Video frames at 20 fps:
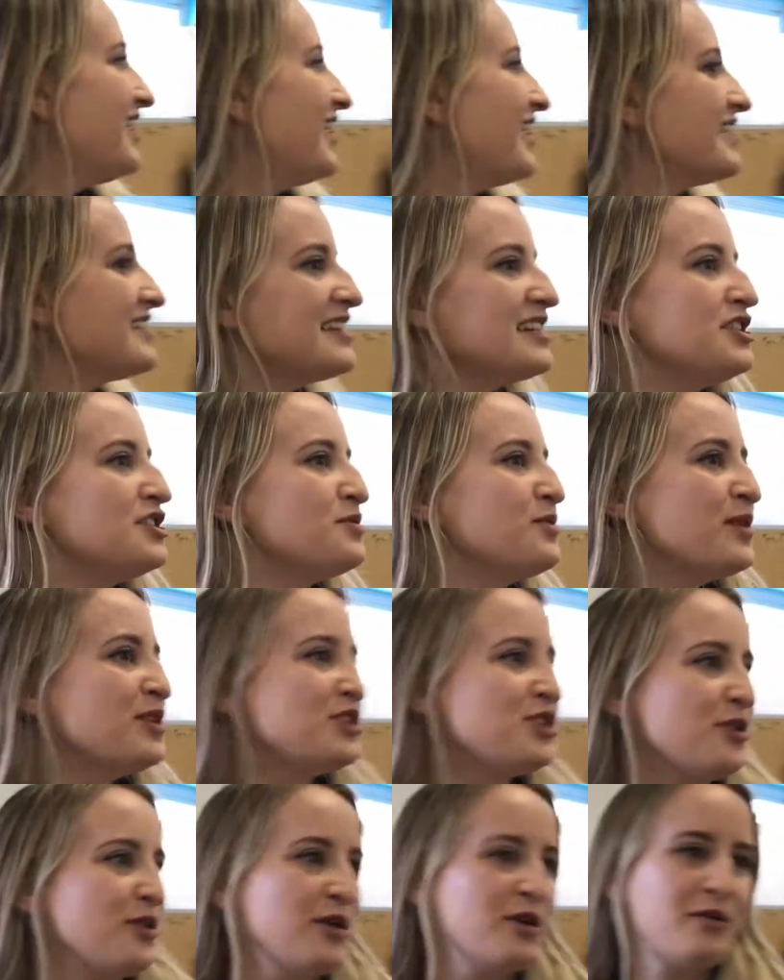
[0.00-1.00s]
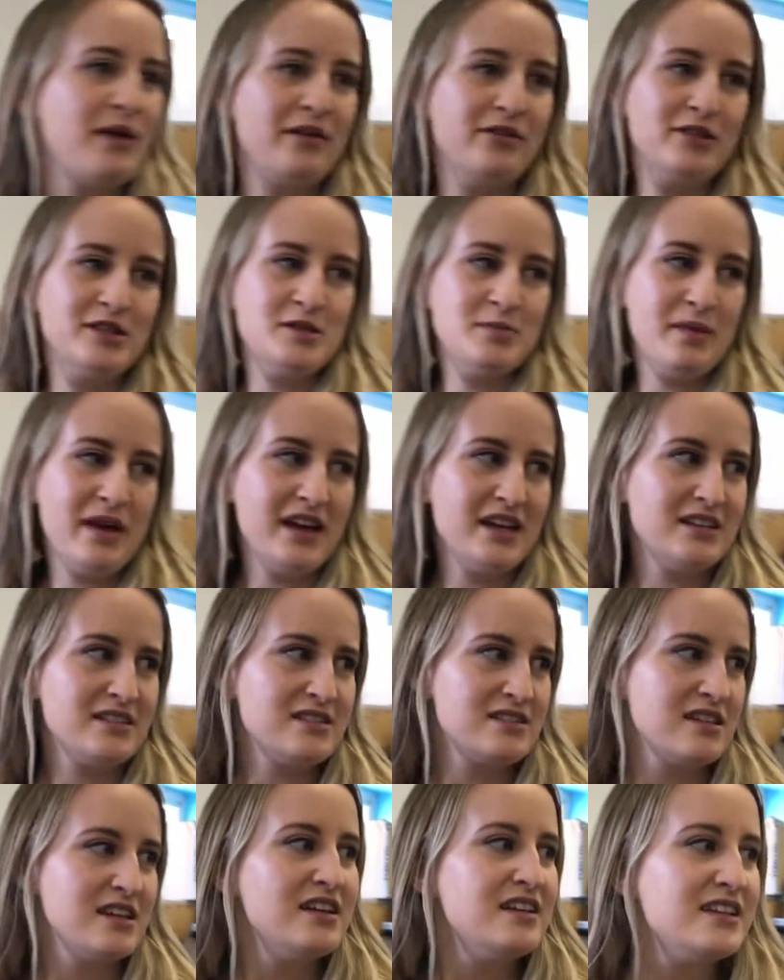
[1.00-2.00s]
I guess I just want to show you around the
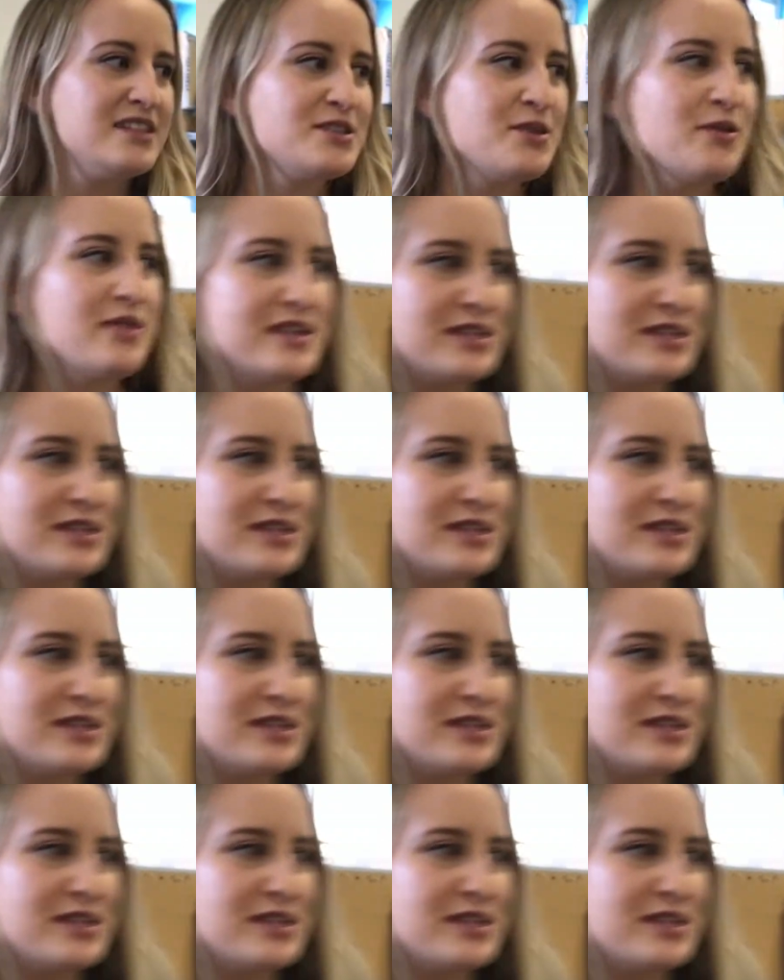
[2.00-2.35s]
space. Let's go